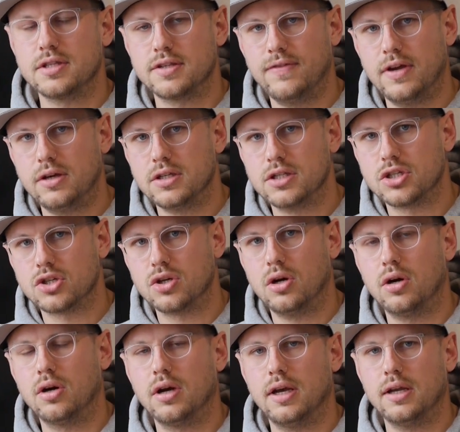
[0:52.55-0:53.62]
it's very
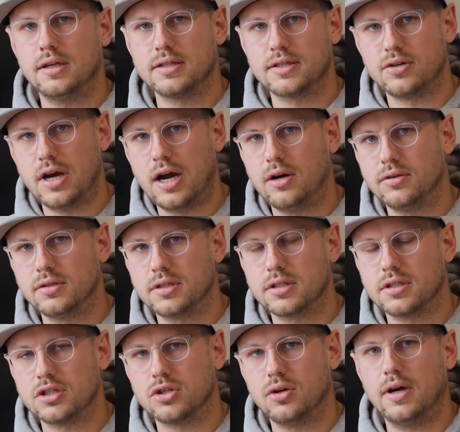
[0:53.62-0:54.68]
strong and it's round,
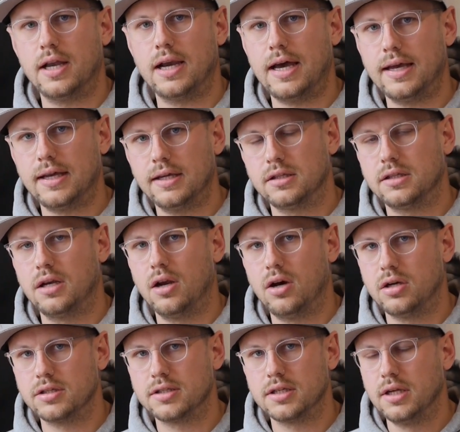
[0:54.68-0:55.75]
so I like it a
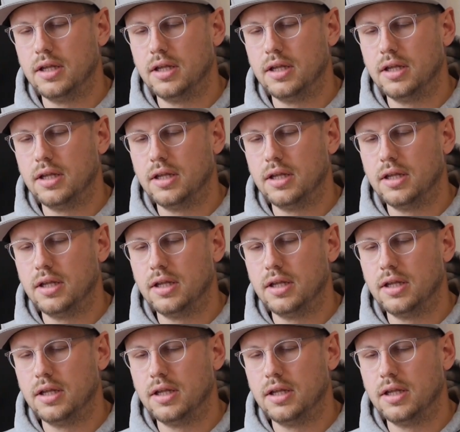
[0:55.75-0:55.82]
lot.